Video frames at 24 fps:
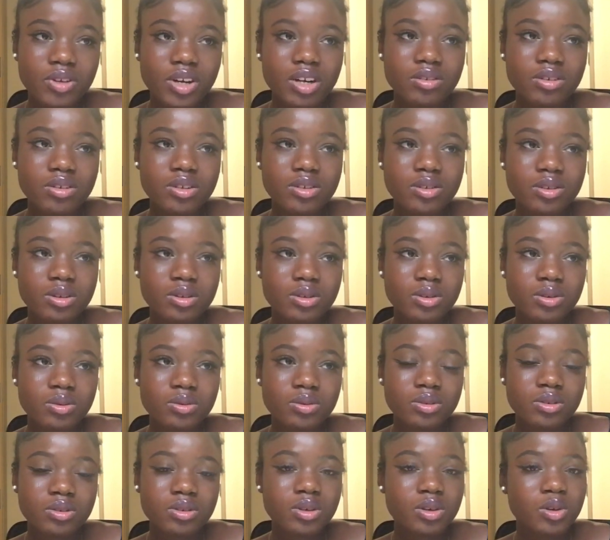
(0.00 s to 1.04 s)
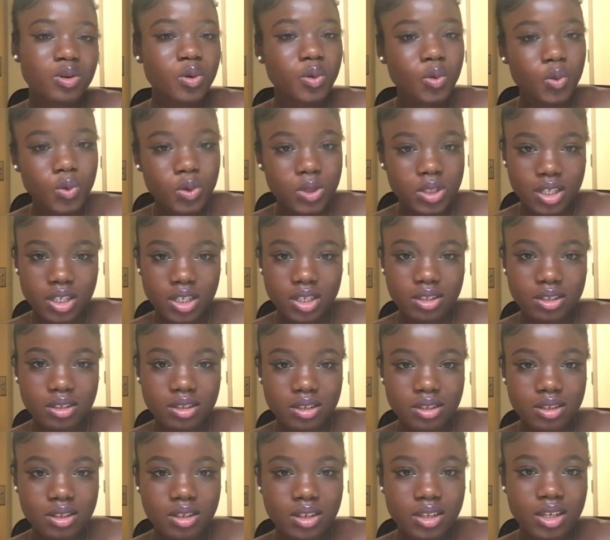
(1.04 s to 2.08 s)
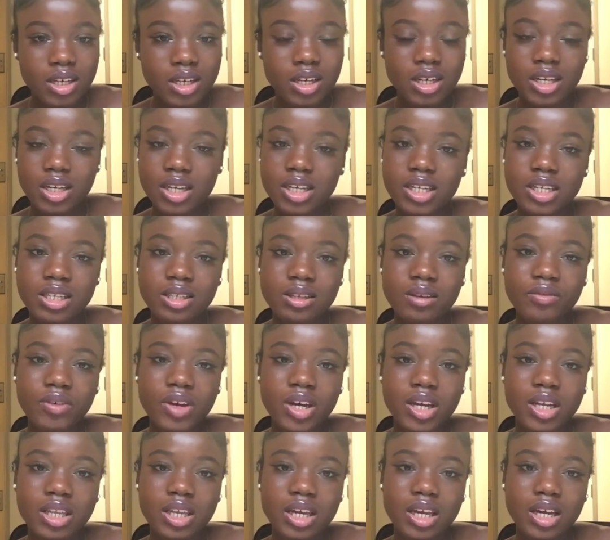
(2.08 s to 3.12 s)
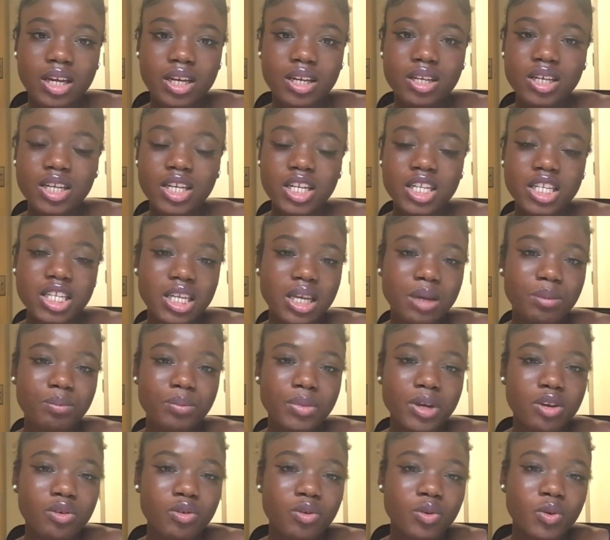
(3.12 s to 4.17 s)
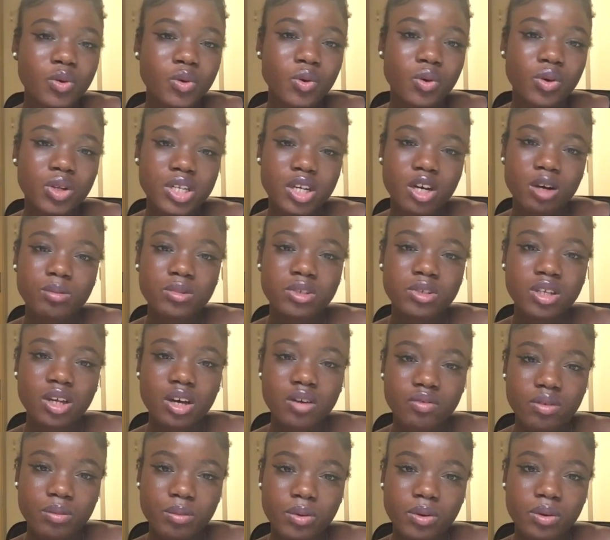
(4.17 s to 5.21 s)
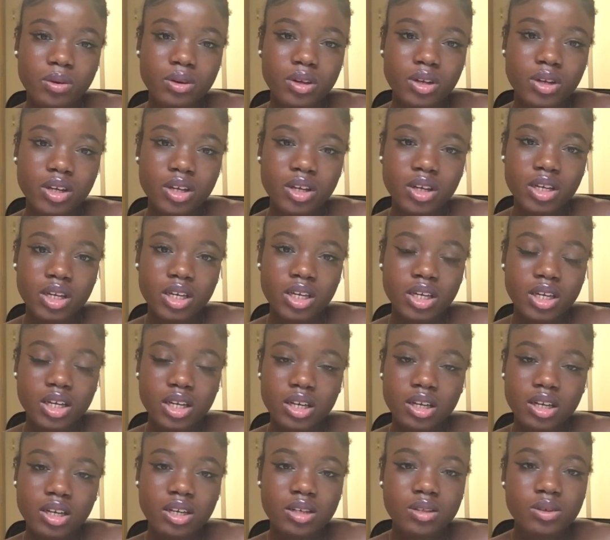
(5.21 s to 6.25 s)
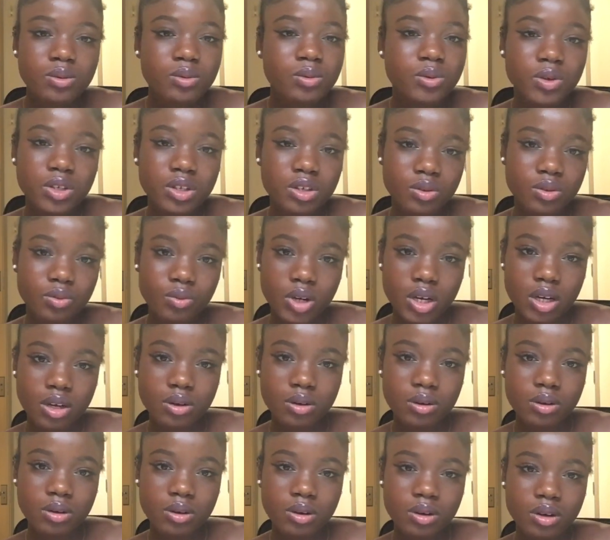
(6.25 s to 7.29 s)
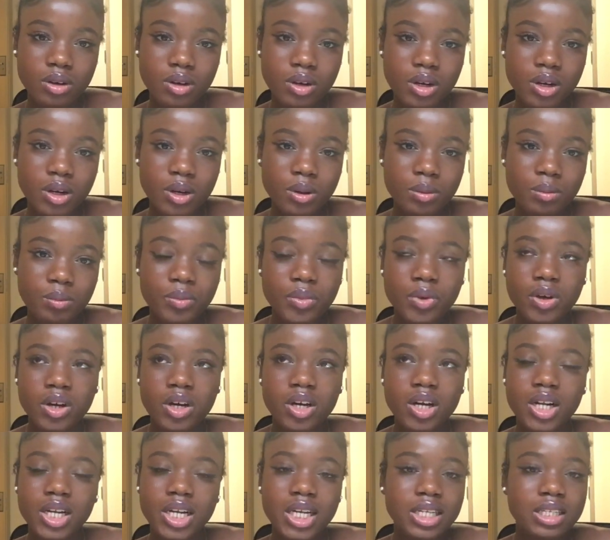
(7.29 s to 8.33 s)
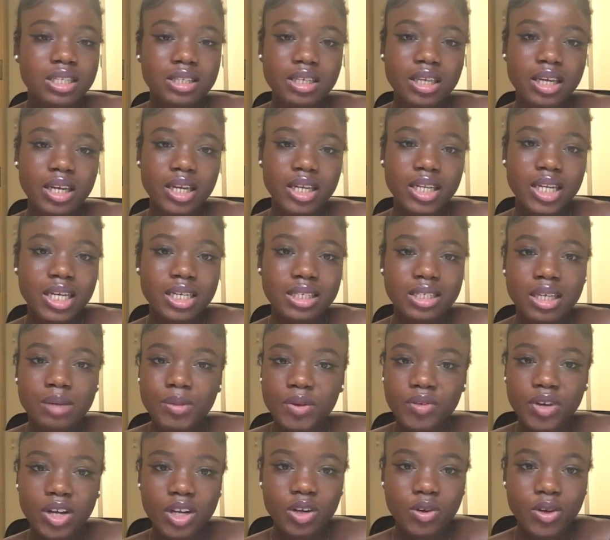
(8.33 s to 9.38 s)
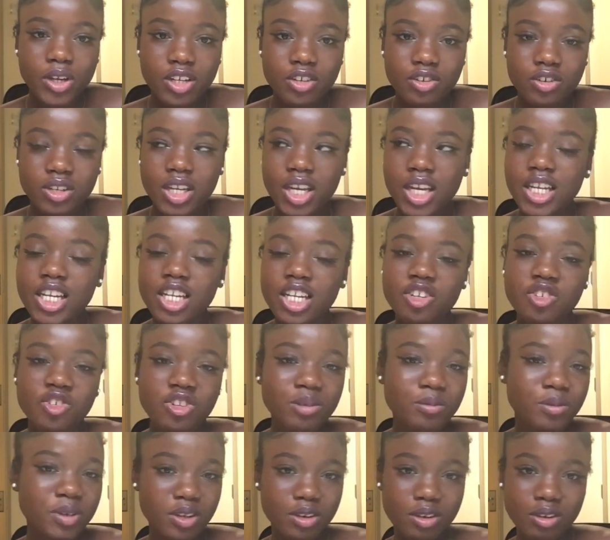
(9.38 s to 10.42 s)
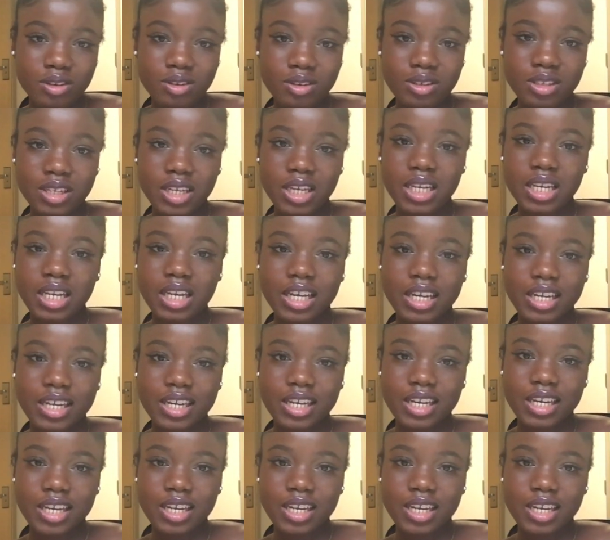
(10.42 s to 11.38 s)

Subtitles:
Aristotle's causes is the fact that the empirical, the observable, it's all good and well, but let's say that same evaluation can literally be used in like